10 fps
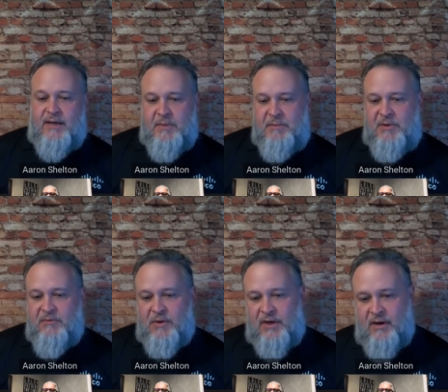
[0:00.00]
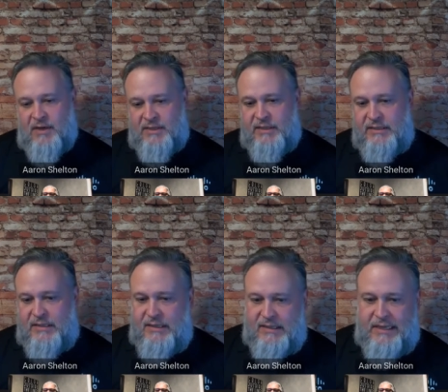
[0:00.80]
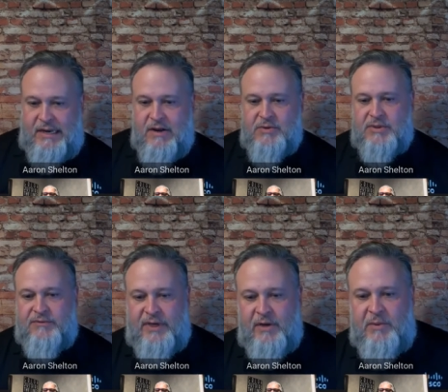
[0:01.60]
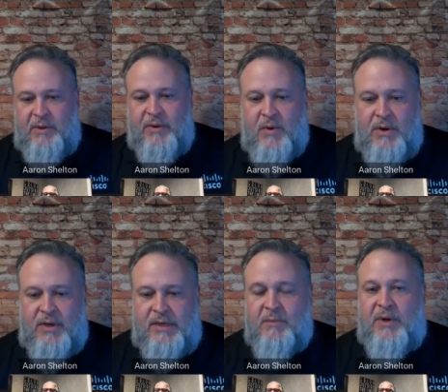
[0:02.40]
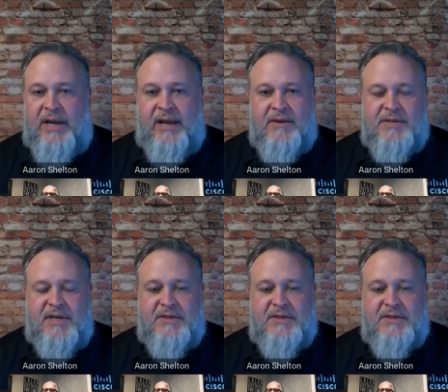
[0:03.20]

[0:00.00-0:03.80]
Uh, maybe you've run across it. Uh, can notes or video be recorded on the breakout